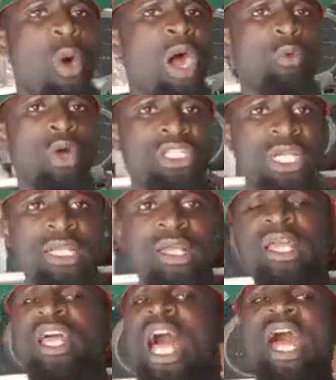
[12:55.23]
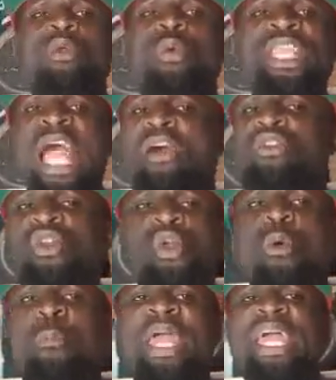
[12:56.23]
one kojel. And without
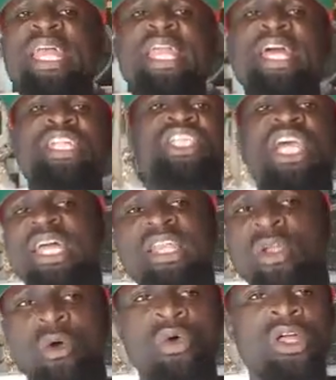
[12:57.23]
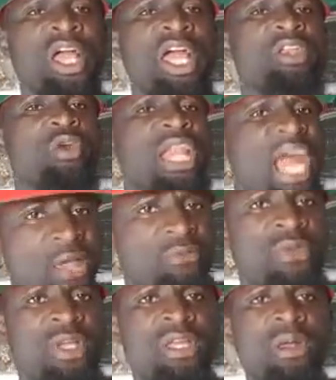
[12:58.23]
you being in jail, you know, in your
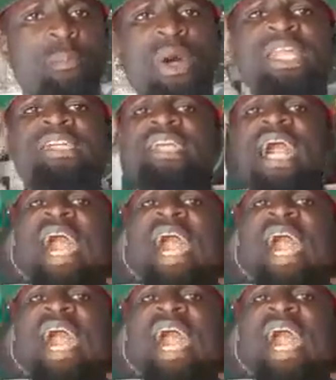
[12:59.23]
life, police